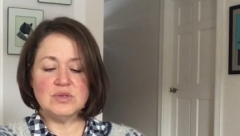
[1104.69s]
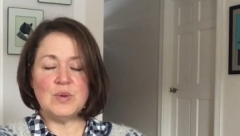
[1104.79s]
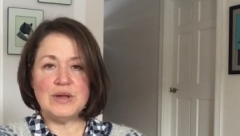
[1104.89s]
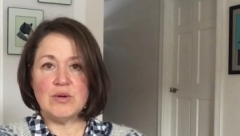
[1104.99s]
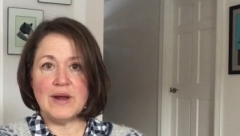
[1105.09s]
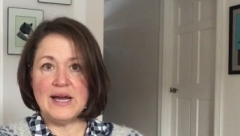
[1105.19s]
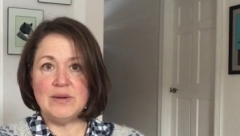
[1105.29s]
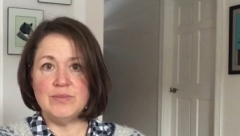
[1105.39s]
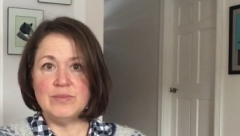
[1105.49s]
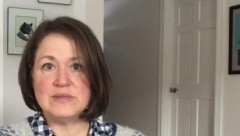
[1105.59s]

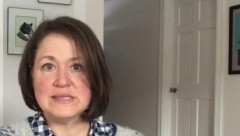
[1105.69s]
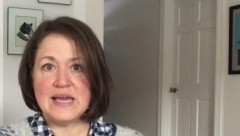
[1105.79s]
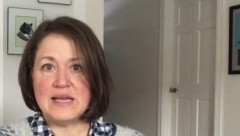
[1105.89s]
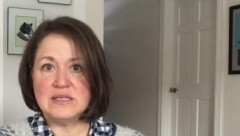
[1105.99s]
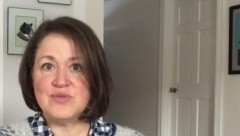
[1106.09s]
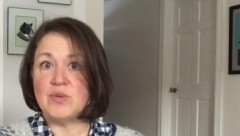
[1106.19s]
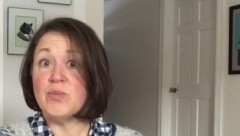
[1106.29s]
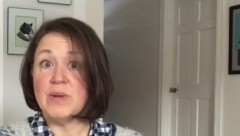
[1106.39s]
20-gram skeins from